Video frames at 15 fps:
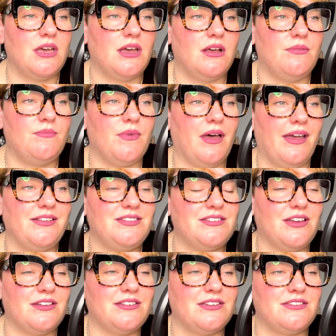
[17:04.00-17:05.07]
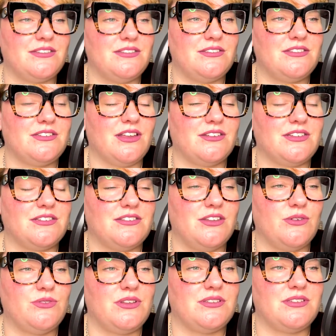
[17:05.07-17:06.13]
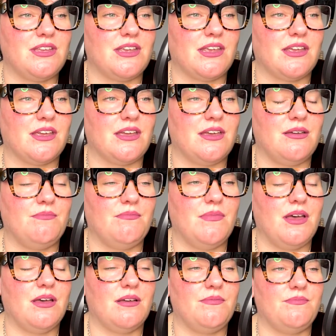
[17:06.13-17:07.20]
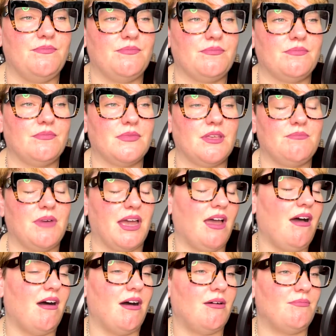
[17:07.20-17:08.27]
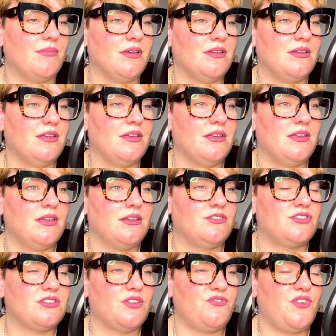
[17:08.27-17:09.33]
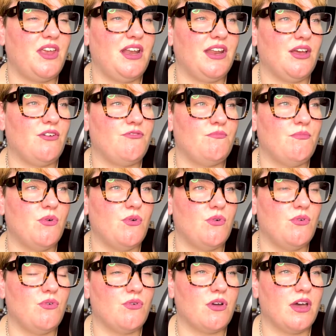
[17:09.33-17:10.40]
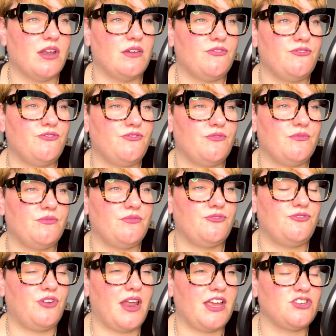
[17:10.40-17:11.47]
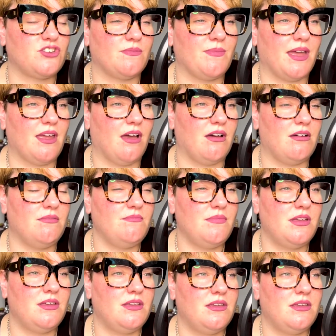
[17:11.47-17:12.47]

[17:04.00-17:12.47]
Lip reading: I started noticing my arm, just a feeling of more kind of flesh on my arm.